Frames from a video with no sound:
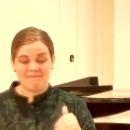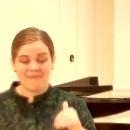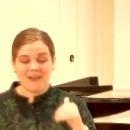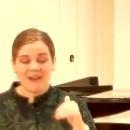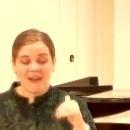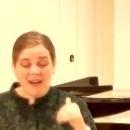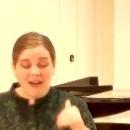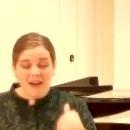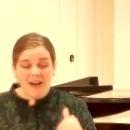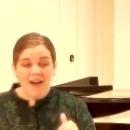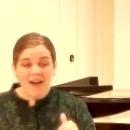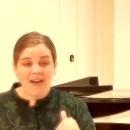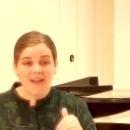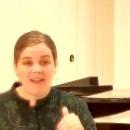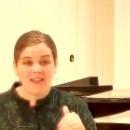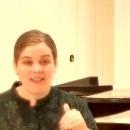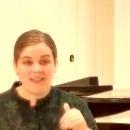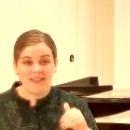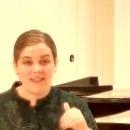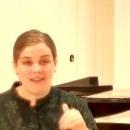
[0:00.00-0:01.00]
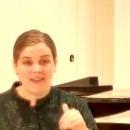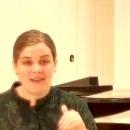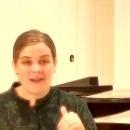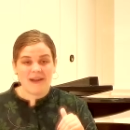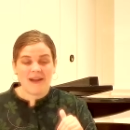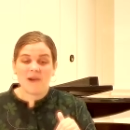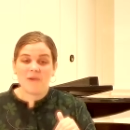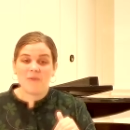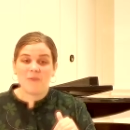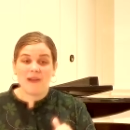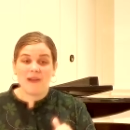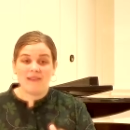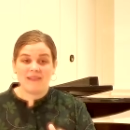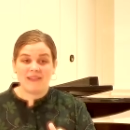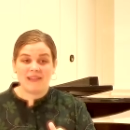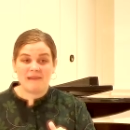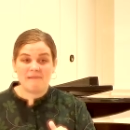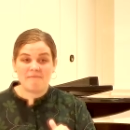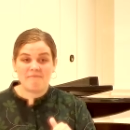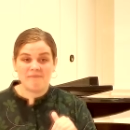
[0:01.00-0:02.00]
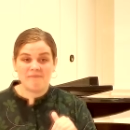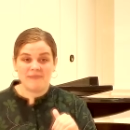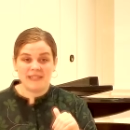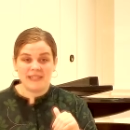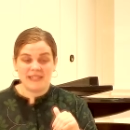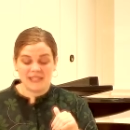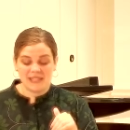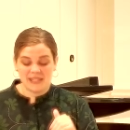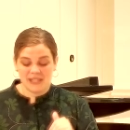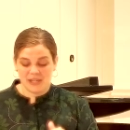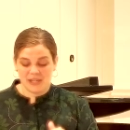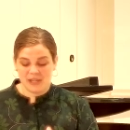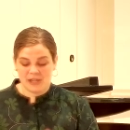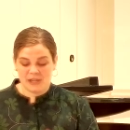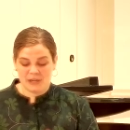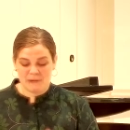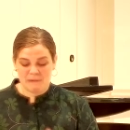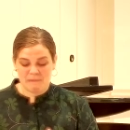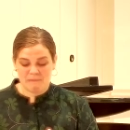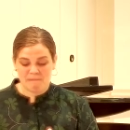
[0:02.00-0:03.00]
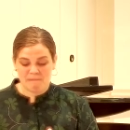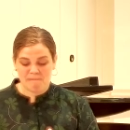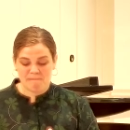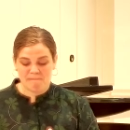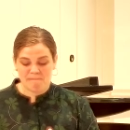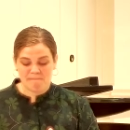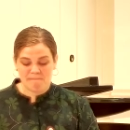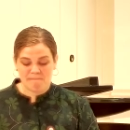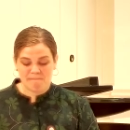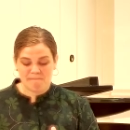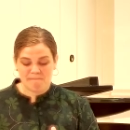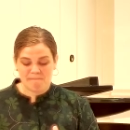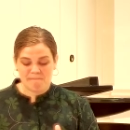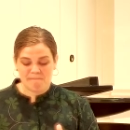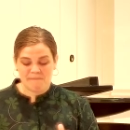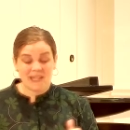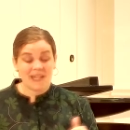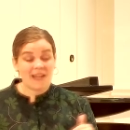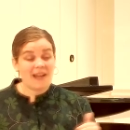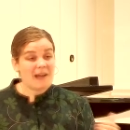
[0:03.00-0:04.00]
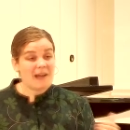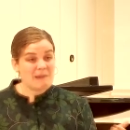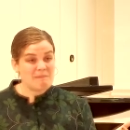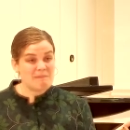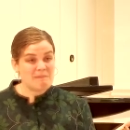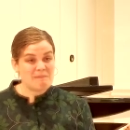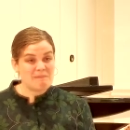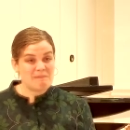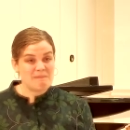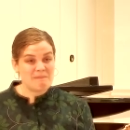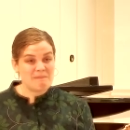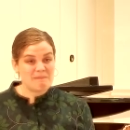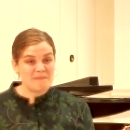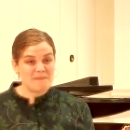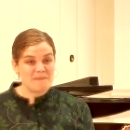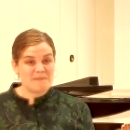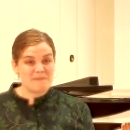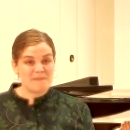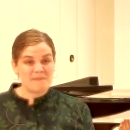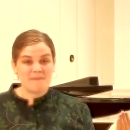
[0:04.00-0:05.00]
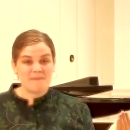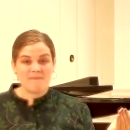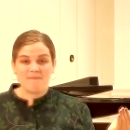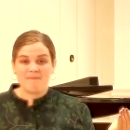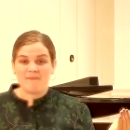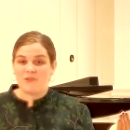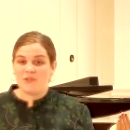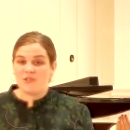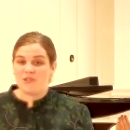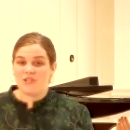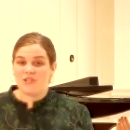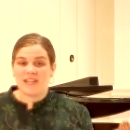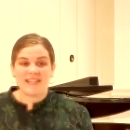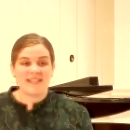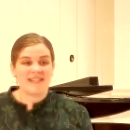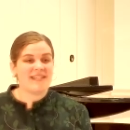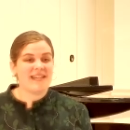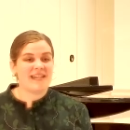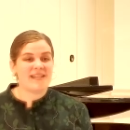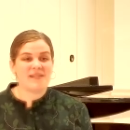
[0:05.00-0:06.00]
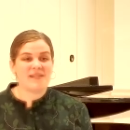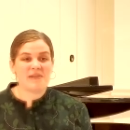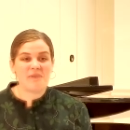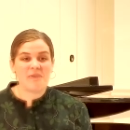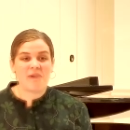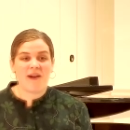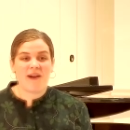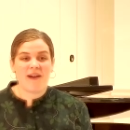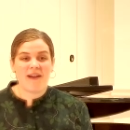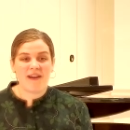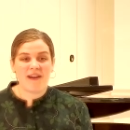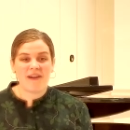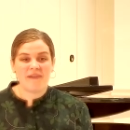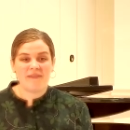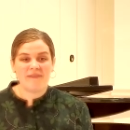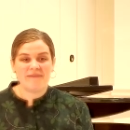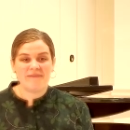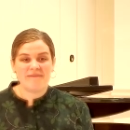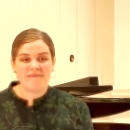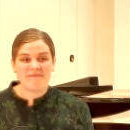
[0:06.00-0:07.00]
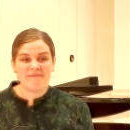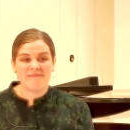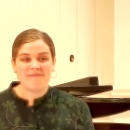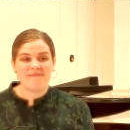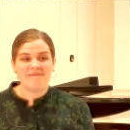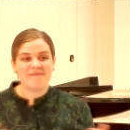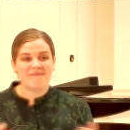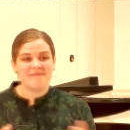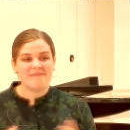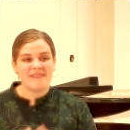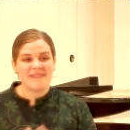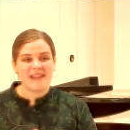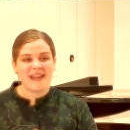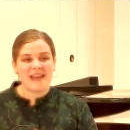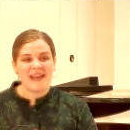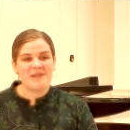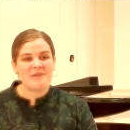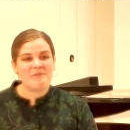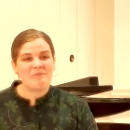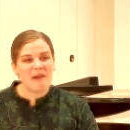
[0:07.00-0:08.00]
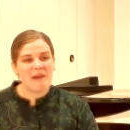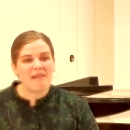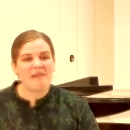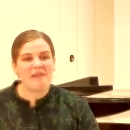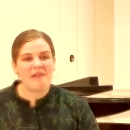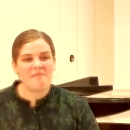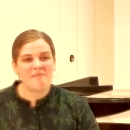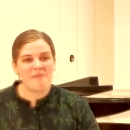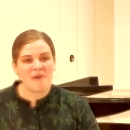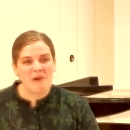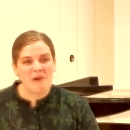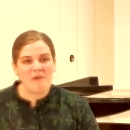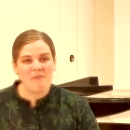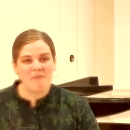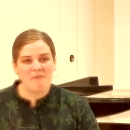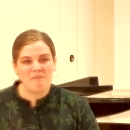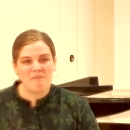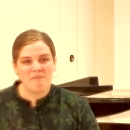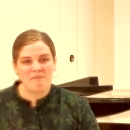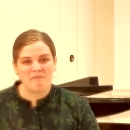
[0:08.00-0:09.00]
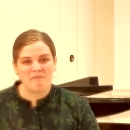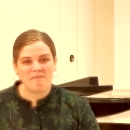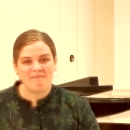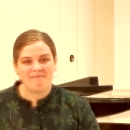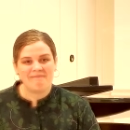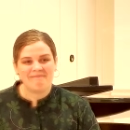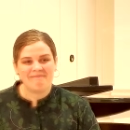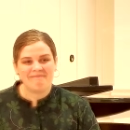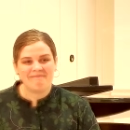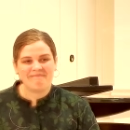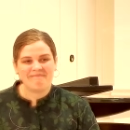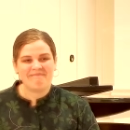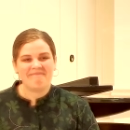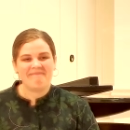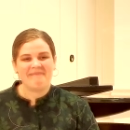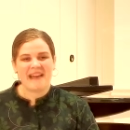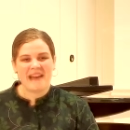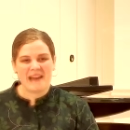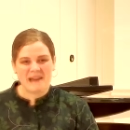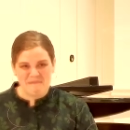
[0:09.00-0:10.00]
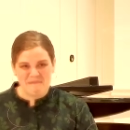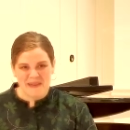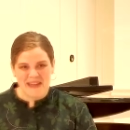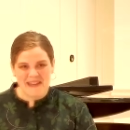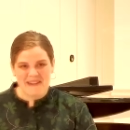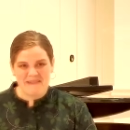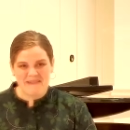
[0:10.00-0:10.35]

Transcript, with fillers: All are welcome here. Come, just as you are, and welcome home. Amen.